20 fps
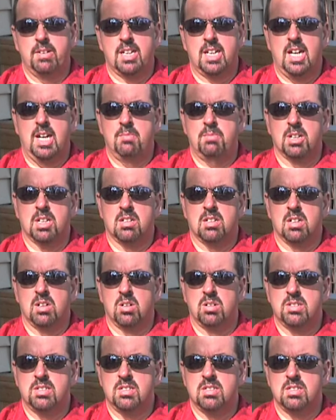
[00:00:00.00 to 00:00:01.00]
came the
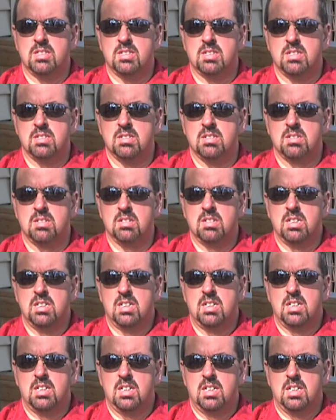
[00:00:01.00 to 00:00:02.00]
closest to
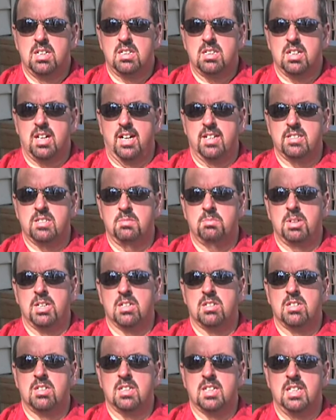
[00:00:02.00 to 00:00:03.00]
tossing
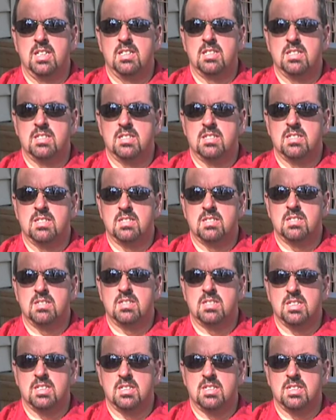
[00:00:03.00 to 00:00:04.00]
my cookies
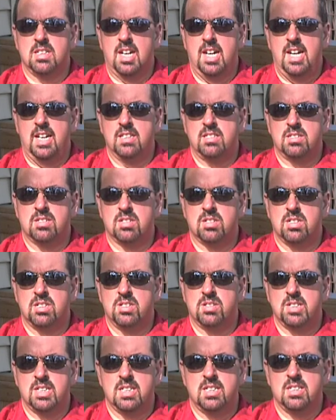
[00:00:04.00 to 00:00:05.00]
since I had
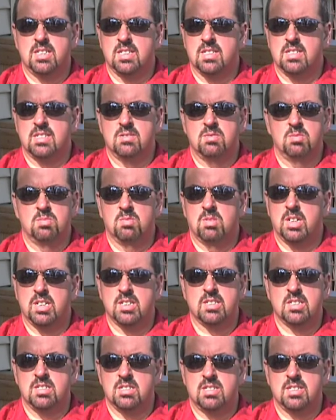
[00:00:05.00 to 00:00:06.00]
surgery. It just
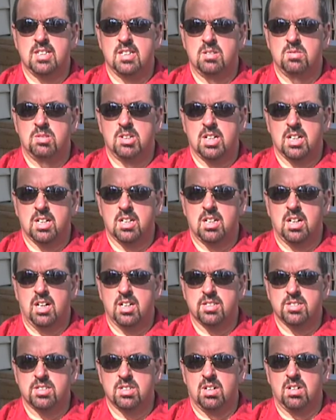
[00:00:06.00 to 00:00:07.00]
wasn't sitting well at
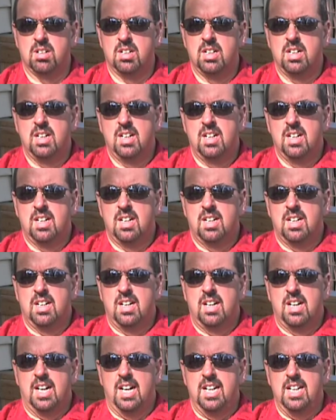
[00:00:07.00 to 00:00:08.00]
all, so
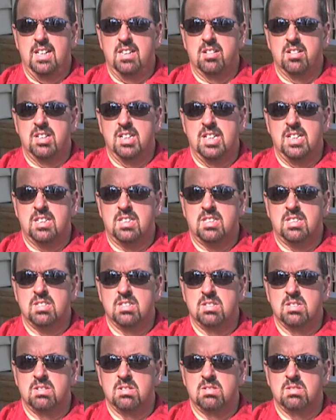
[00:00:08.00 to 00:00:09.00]
I either need
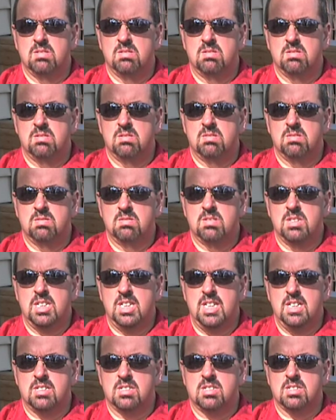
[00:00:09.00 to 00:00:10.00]
to
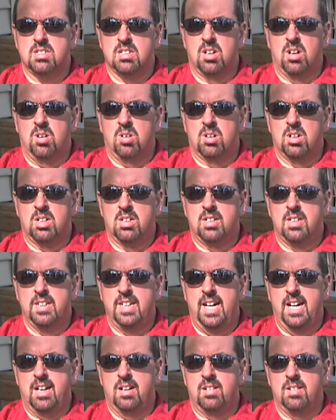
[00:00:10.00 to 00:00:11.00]
eat slower in
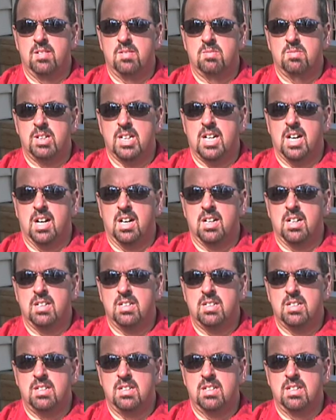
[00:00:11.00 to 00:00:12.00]
that
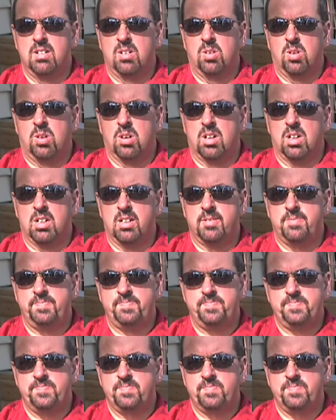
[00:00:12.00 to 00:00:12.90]
regard, or